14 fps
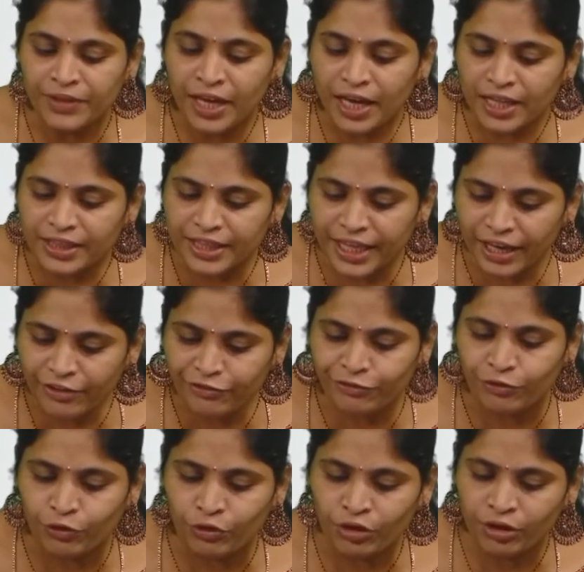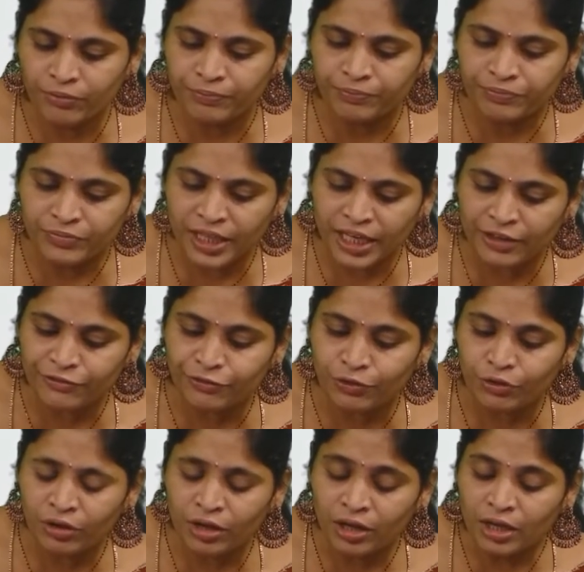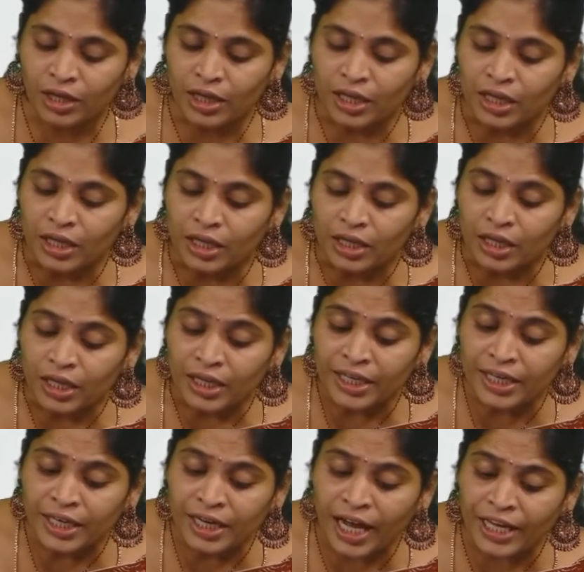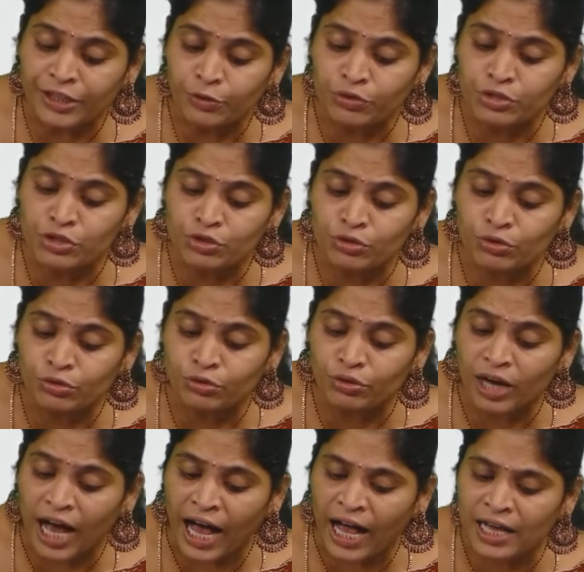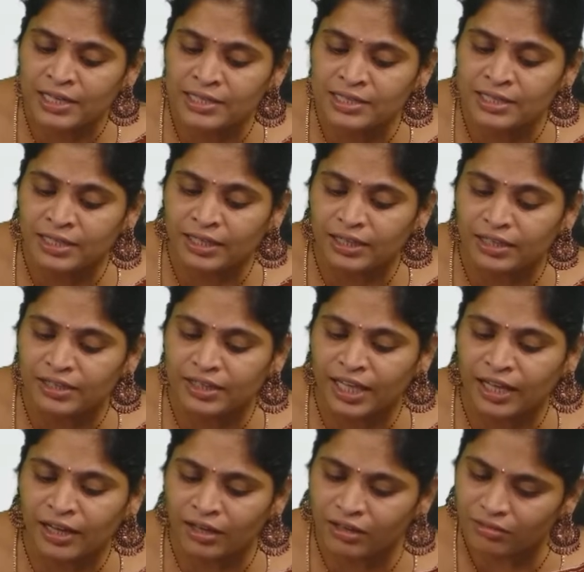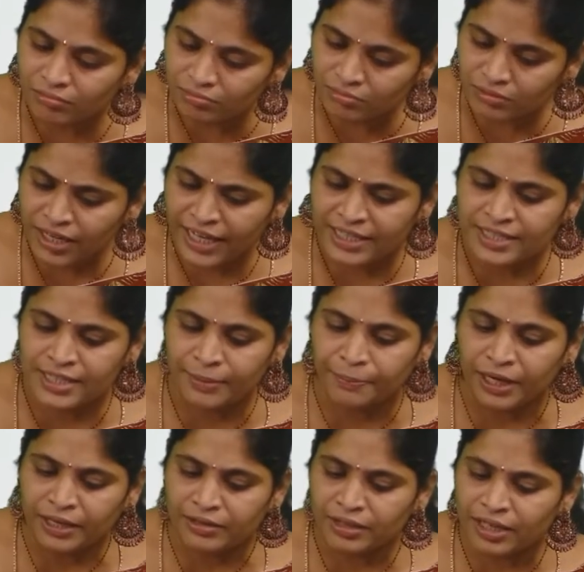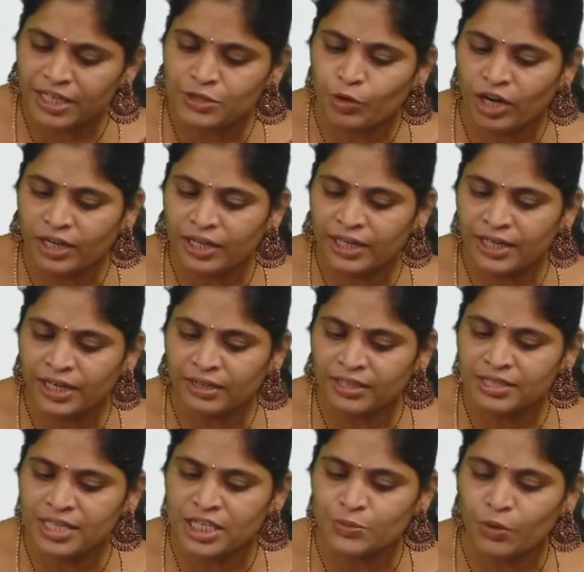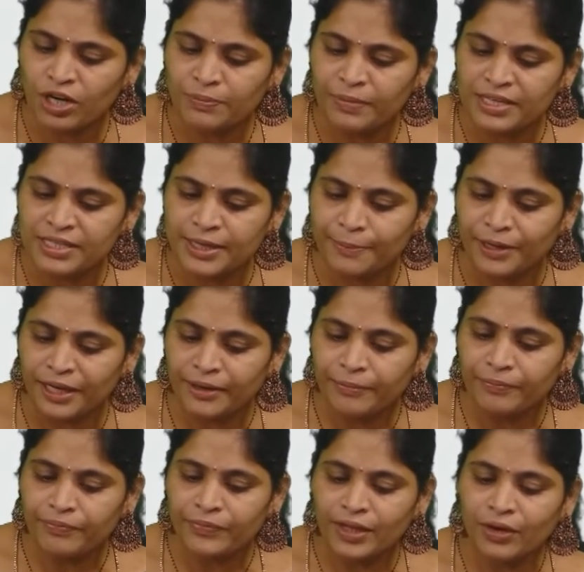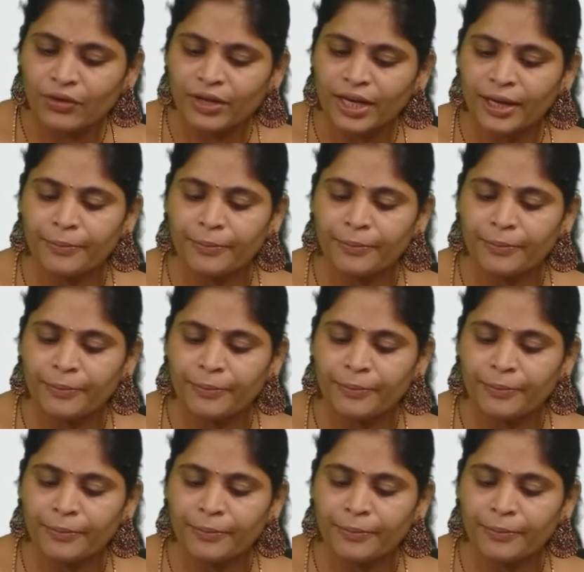Therefore, here I used to ask the next sibling. That is what here? This is what my sibling. Okay.